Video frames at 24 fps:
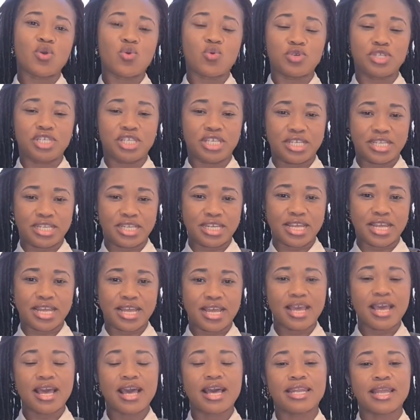OJD,
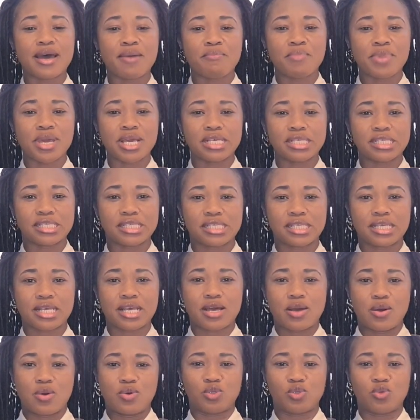and that means
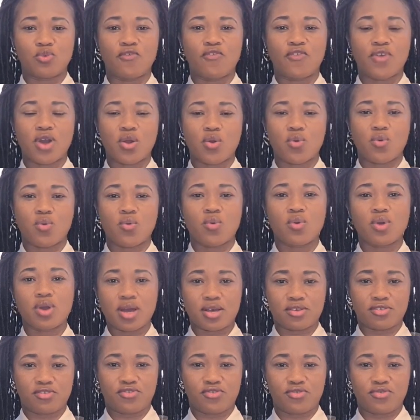
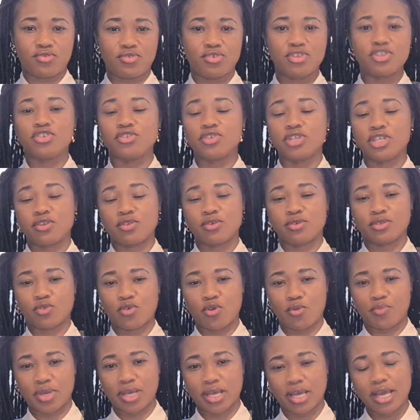
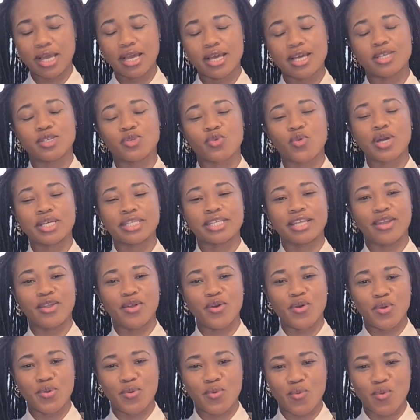esophago-gastro-duodenoscopy. It's quite a
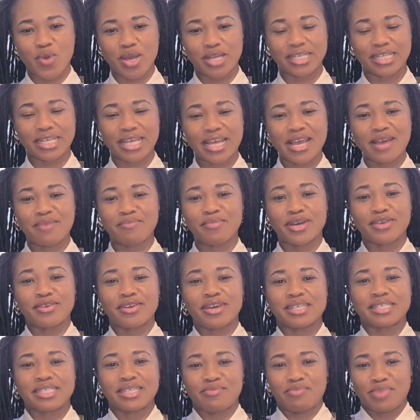long word, but you
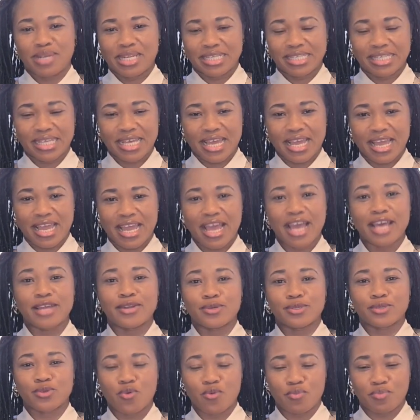can simply say
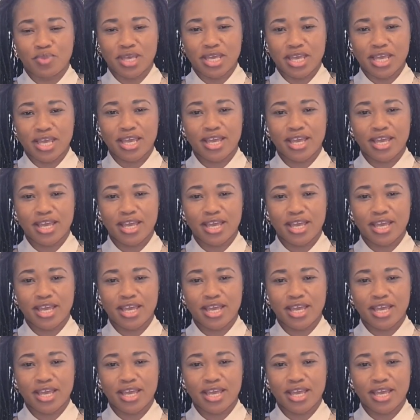endoscopy